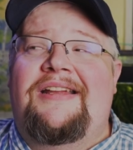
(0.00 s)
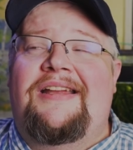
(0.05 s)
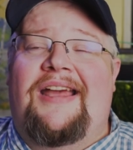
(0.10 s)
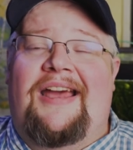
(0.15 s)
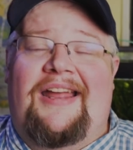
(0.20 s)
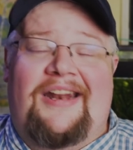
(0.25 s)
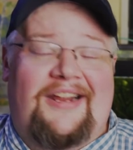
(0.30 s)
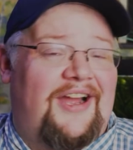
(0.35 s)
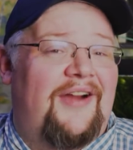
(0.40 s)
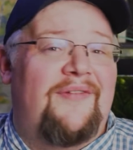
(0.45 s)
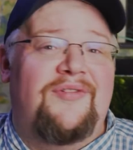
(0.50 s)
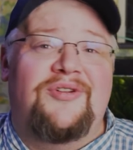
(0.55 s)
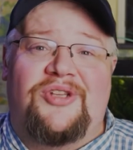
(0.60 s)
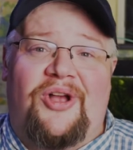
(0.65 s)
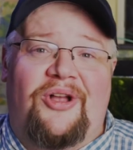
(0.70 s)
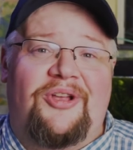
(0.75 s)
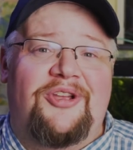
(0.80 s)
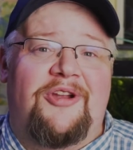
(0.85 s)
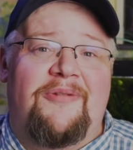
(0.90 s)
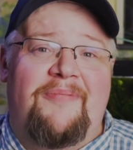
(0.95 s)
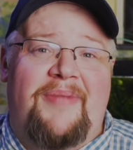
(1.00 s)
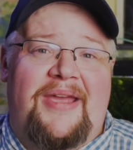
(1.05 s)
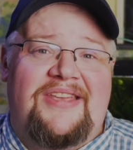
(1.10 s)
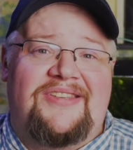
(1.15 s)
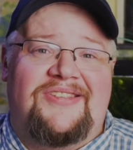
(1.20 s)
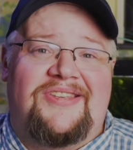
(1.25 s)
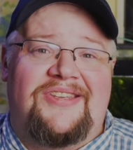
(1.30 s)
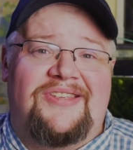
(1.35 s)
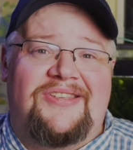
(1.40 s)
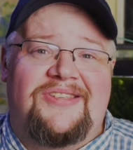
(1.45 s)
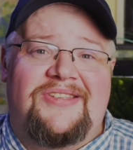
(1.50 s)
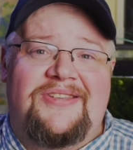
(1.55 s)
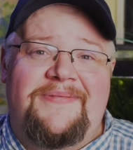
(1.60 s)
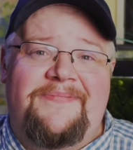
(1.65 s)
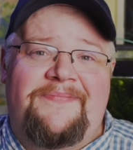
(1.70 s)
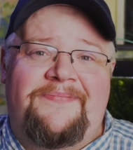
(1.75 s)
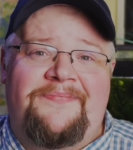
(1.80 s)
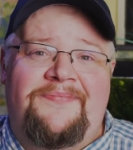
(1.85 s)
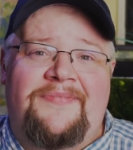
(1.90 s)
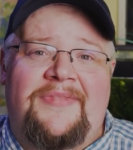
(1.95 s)
and it covers all your bases.
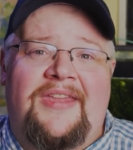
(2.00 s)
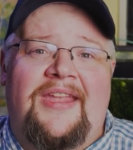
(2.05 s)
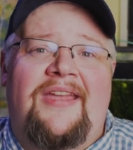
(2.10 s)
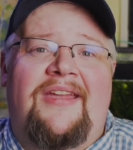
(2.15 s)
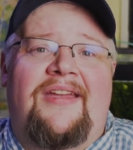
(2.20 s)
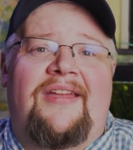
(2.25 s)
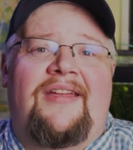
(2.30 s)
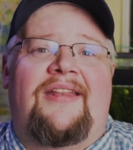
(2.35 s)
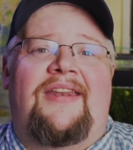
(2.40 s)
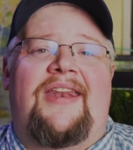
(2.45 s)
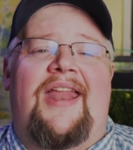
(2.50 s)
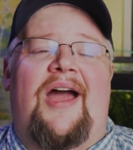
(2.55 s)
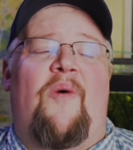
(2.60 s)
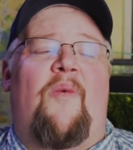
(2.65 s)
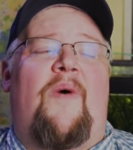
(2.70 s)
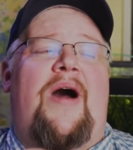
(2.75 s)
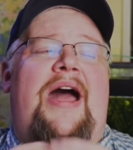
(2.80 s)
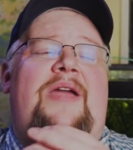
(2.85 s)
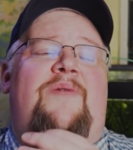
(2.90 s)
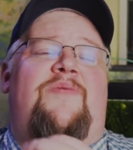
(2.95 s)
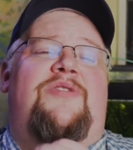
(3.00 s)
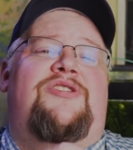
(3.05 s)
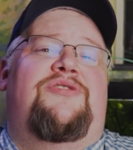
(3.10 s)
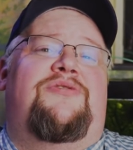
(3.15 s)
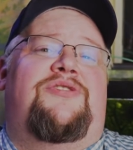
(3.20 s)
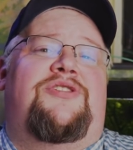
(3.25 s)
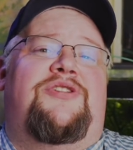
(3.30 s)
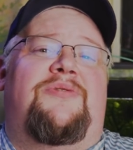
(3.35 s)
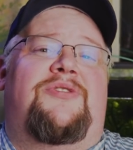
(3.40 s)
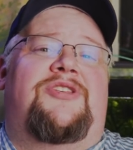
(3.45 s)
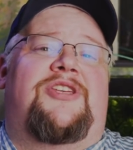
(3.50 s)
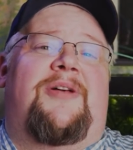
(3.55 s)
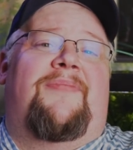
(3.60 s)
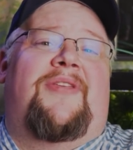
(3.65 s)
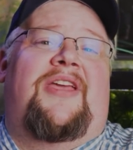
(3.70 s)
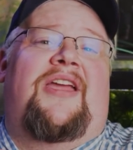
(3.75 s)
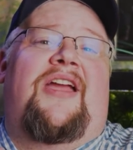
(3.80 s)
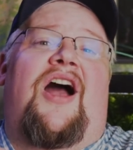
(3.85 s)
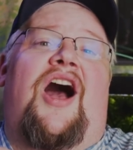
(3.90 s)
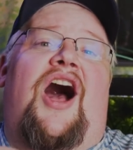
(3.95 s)
Now, why would you choose
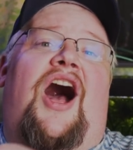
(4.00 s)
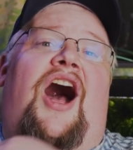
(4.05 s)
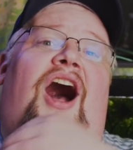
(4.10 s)
something